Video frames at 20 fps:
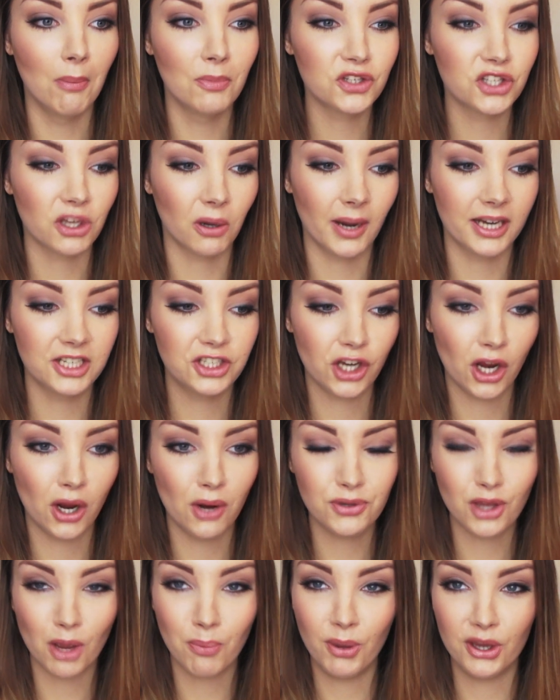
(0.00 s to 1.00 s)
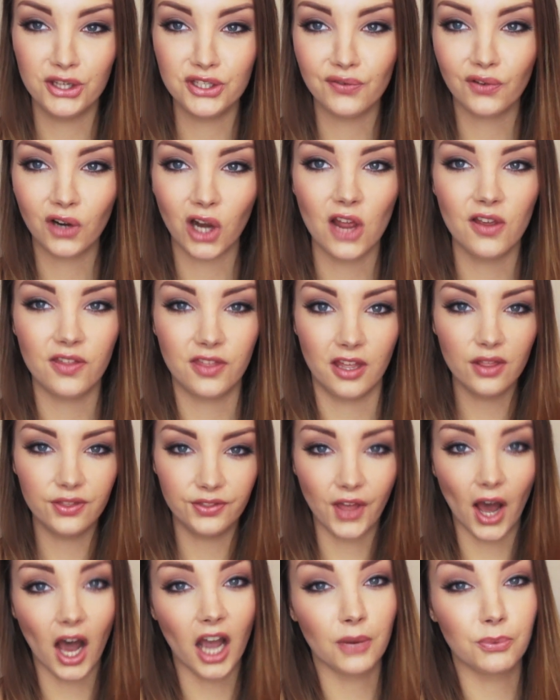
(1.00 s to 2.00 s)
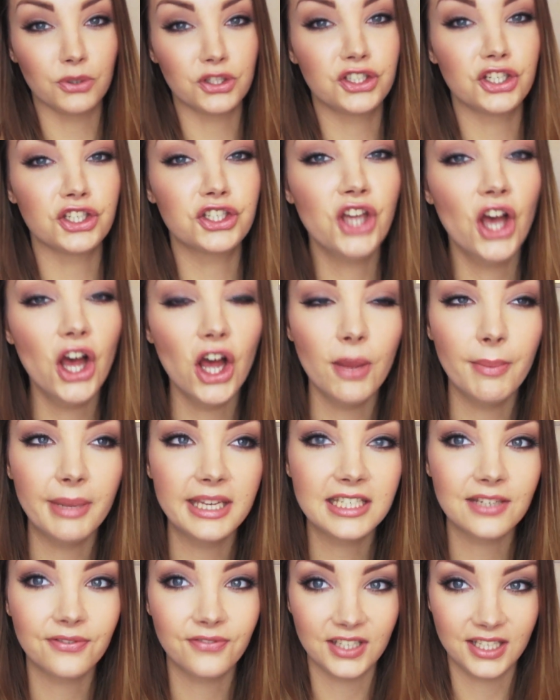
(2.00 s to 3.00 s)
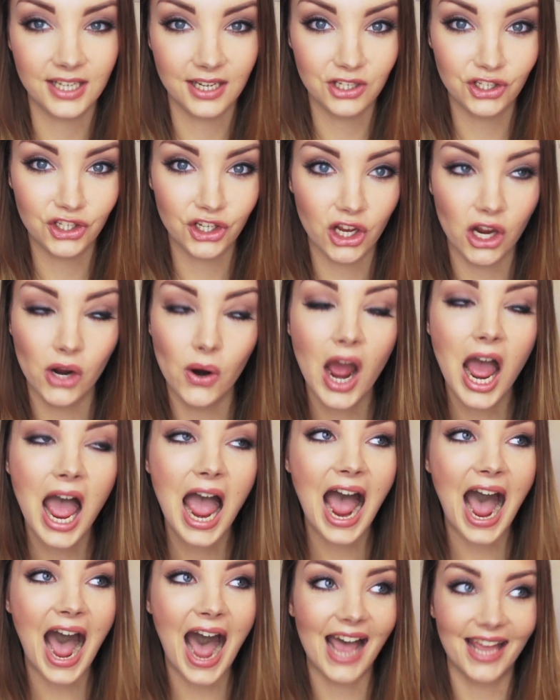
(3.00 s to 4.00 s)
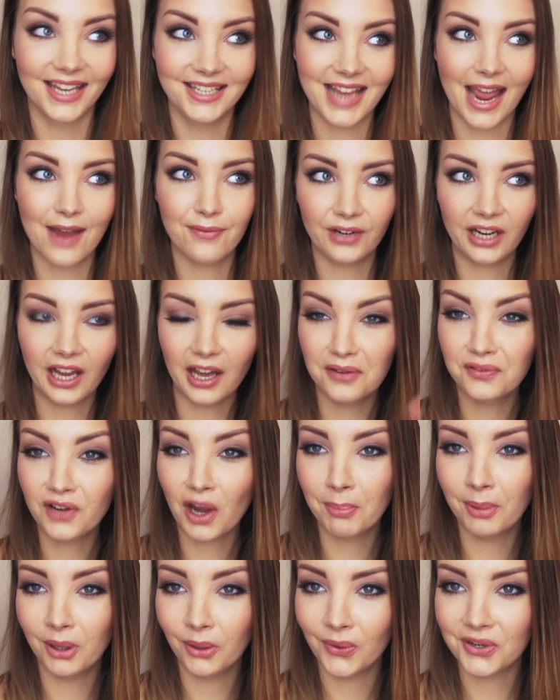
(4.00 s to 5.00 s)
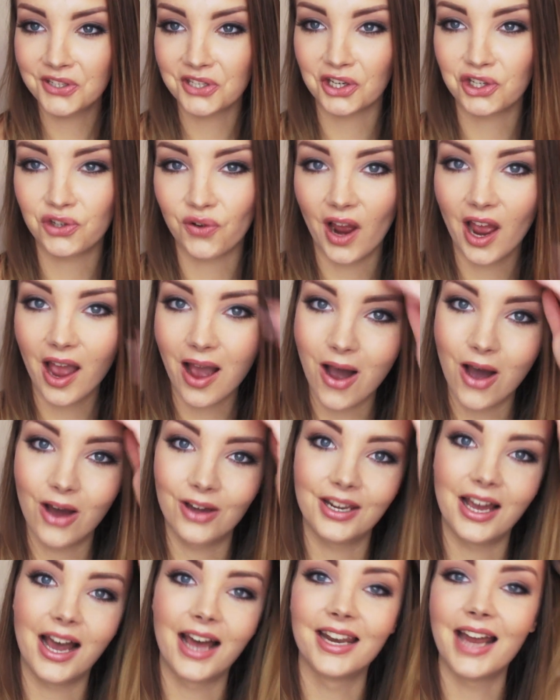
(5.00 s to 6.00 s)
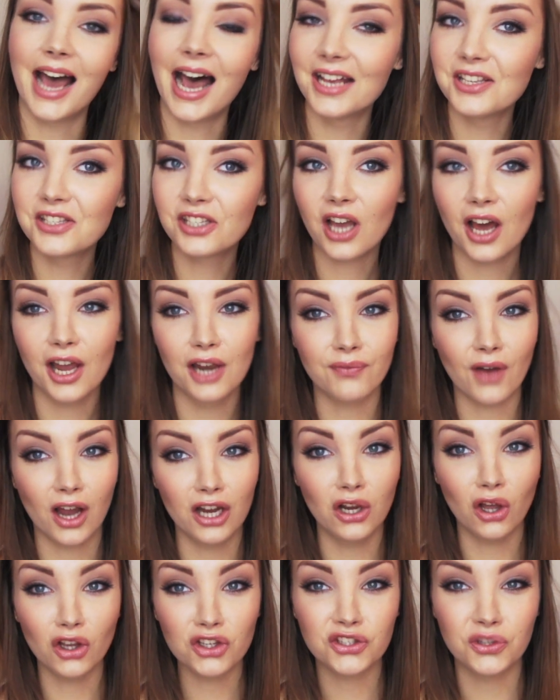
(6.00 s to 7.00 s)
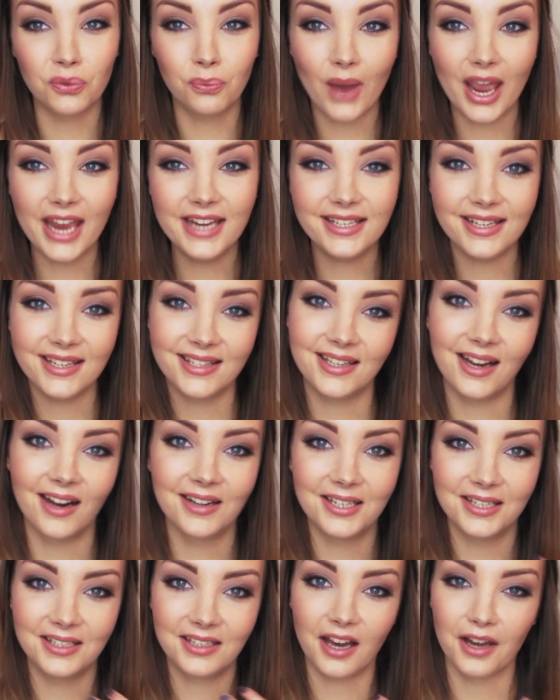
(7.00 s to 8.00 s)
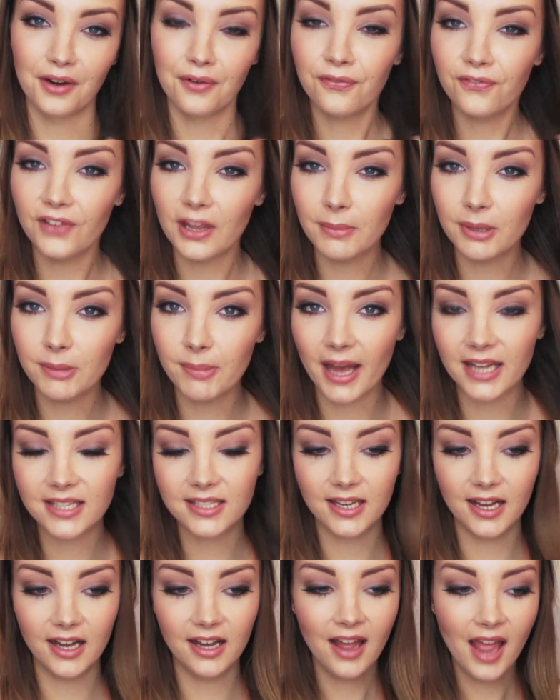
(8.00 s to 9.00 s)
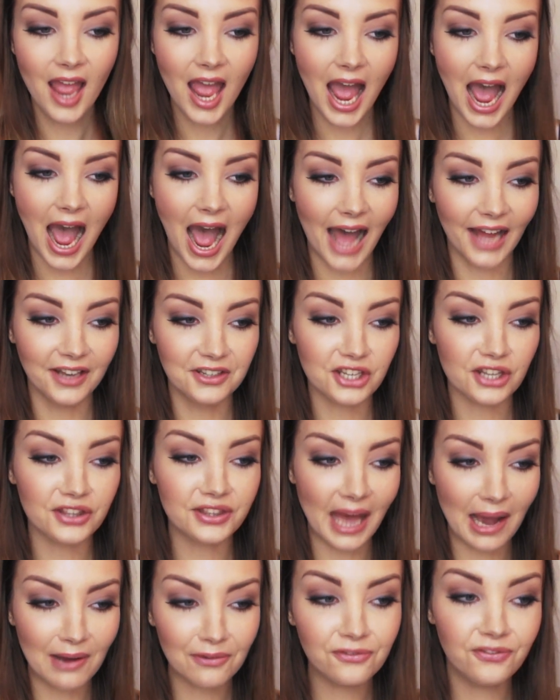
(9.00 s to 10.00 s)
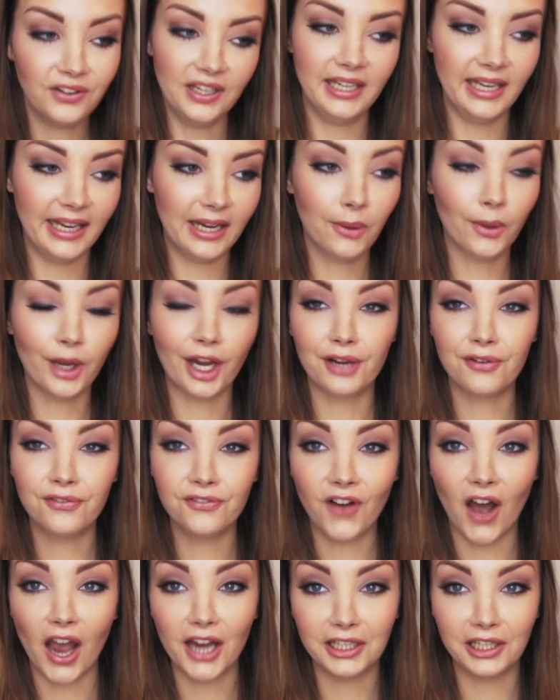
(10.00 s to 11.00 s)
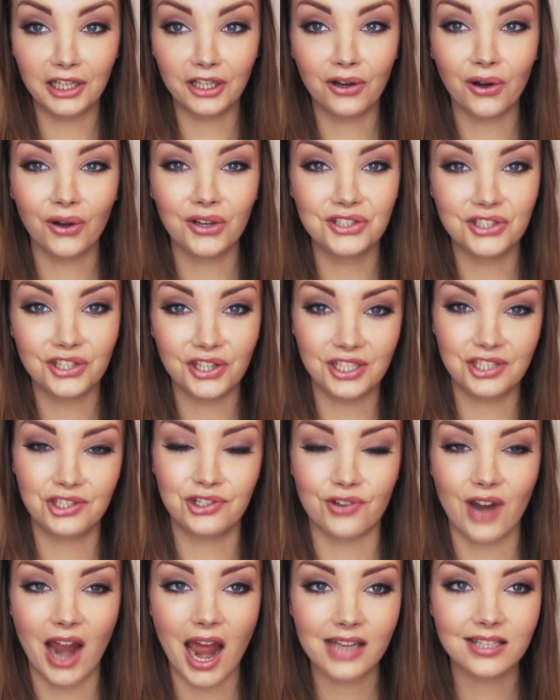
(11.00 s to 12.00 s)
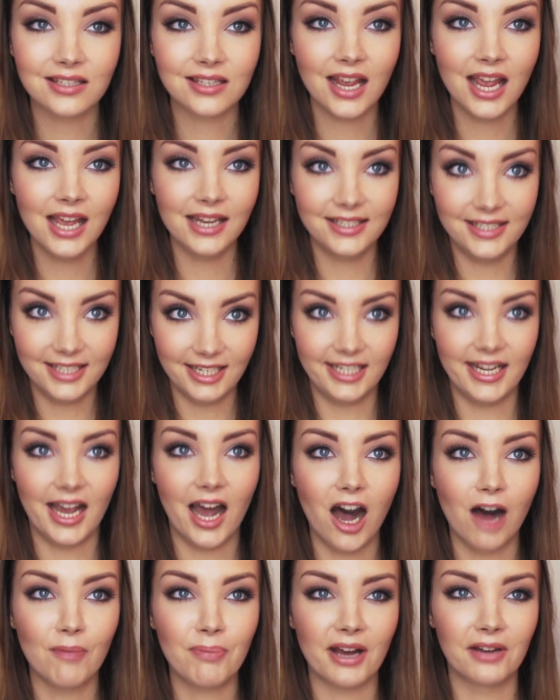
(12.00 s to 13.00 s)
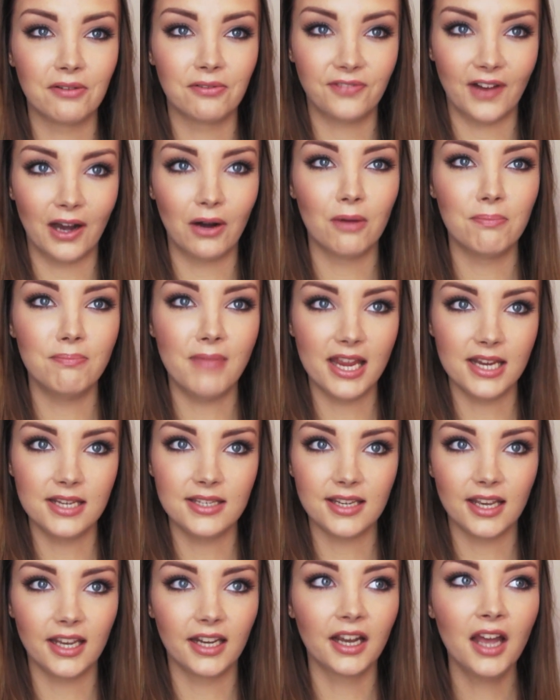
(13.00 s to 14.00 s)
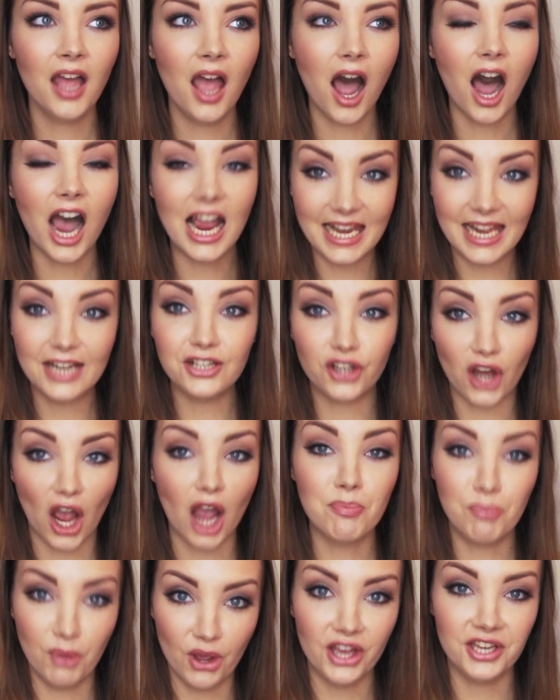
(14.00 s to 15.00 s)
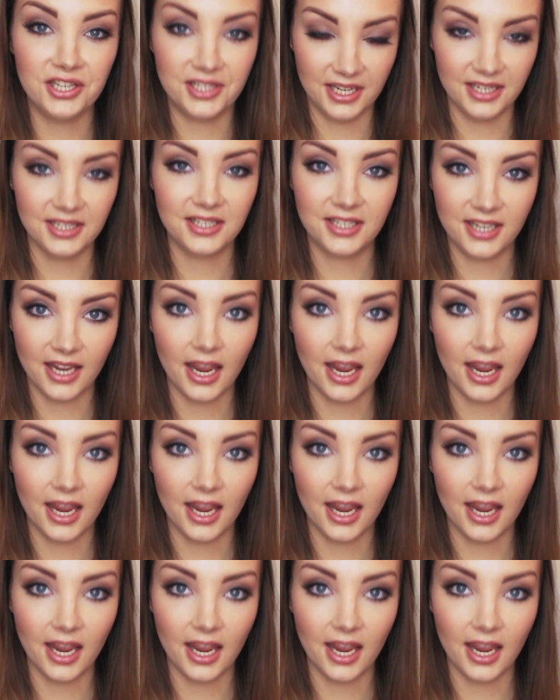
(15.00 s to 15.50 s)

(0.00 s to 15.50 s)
So I chose a piece of clothing that I was determined to fit into, and every kind of couple of weeks I try it on, and as kind of I lost the weight, it started to kind of fit me better, and that feeling when I finally got into this dress, did it up and felt amazing. I burst into